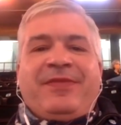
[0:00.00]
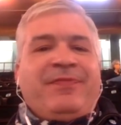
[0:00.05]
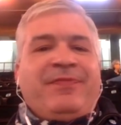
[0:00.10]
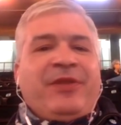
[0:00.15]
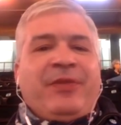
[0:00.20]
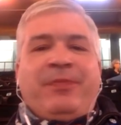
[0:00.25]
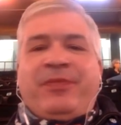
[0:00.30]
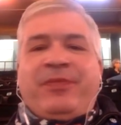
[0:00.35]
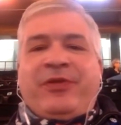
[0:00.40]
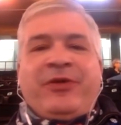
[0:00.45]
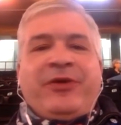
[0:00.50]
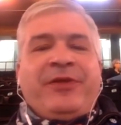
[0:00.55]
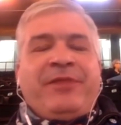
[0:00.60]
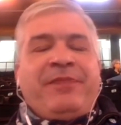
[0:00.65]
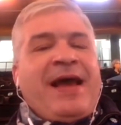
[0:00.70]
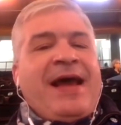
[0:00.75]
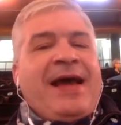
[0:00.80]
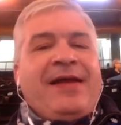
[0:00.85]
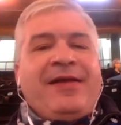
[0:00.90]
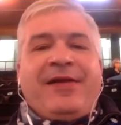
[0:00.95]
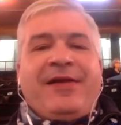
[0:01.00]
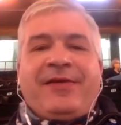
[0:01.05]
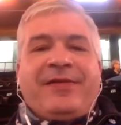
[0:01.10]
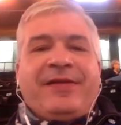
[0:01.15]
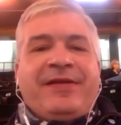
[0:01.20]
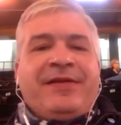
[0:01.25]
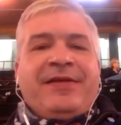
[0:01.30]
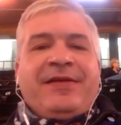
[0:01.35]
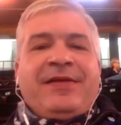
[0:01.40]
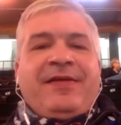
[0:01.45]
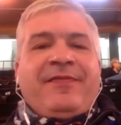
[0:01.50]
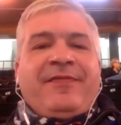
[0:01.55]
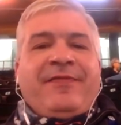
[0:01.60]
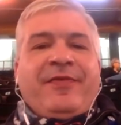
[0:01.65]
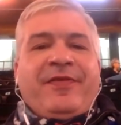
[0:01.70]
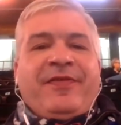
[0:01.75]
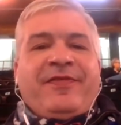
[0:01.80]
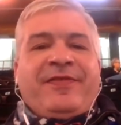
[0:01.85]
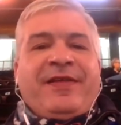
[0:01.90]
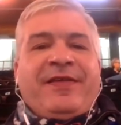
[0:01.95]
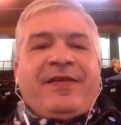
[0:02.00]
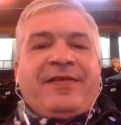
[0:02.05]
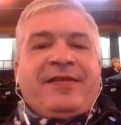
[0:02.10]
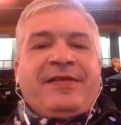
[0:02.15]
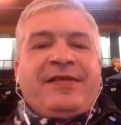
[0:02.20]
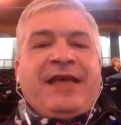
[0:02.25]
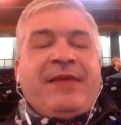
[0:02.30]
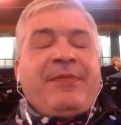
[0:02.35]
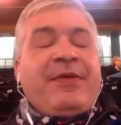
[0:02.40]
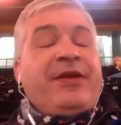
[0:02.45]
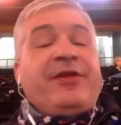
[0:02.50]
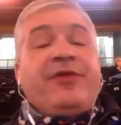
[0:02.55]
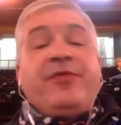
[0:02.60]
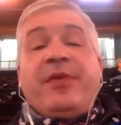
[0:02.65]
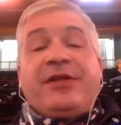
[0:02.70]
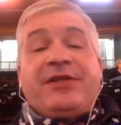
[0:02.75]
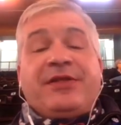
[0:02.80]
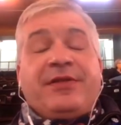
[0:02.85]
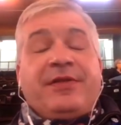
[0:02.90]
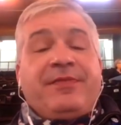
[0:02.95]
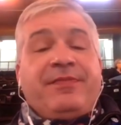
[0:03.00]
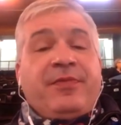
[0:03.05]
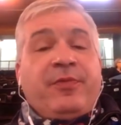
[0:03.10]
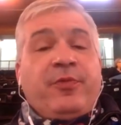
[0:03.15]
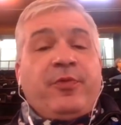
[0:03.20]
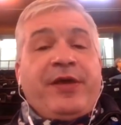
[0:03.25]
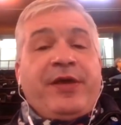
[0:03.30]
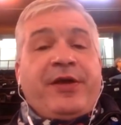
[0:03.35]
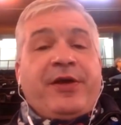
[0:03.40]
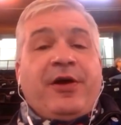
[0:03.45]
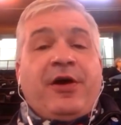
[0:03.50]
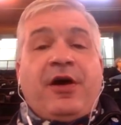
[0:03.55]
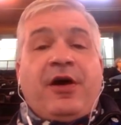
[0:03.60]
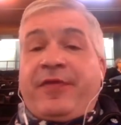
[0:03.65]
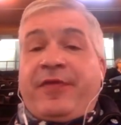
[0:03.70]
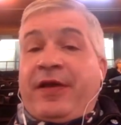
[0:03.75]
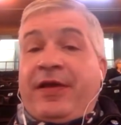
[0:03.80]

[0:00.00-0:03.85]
the good, bad, and ugly for this Tennessee team. And you mentioned the week off.